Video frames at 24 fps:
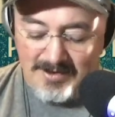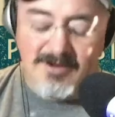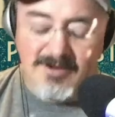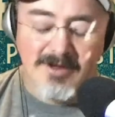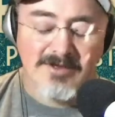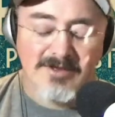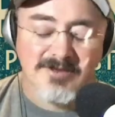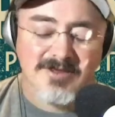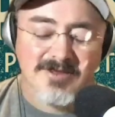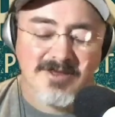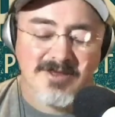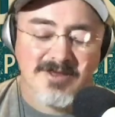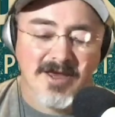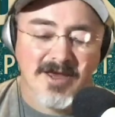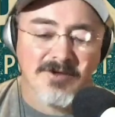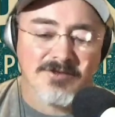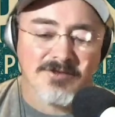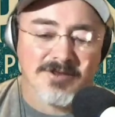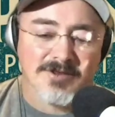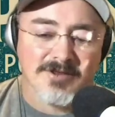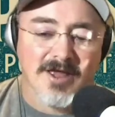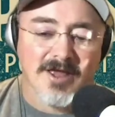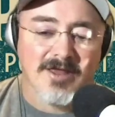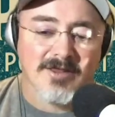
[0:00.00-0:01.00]
It
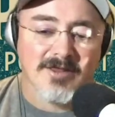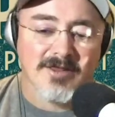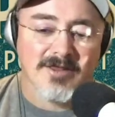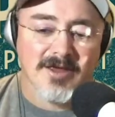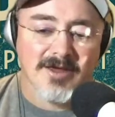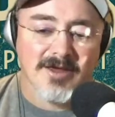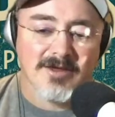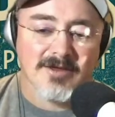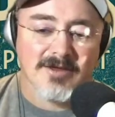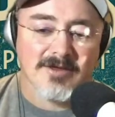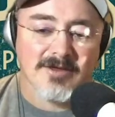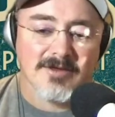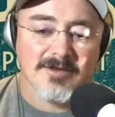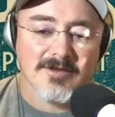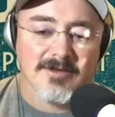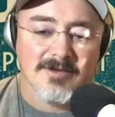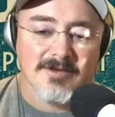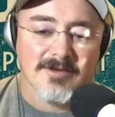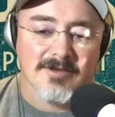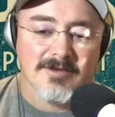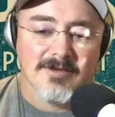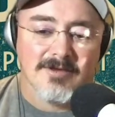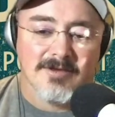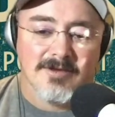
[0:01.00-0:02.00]
sounds a lot like
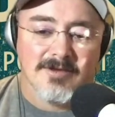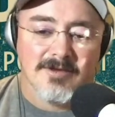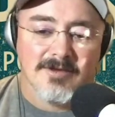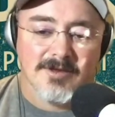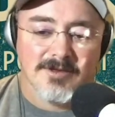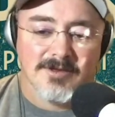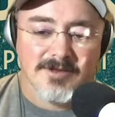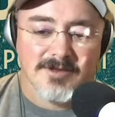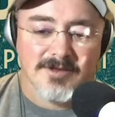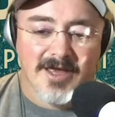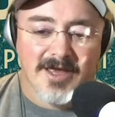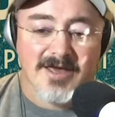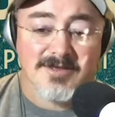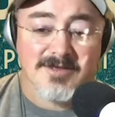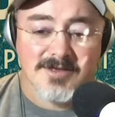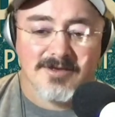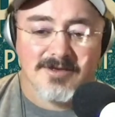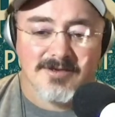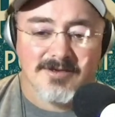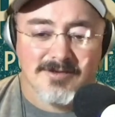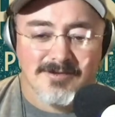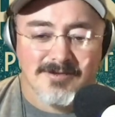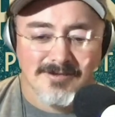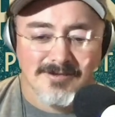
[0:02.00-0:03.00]

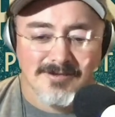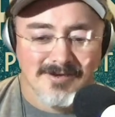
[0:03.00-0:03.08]
Alaska.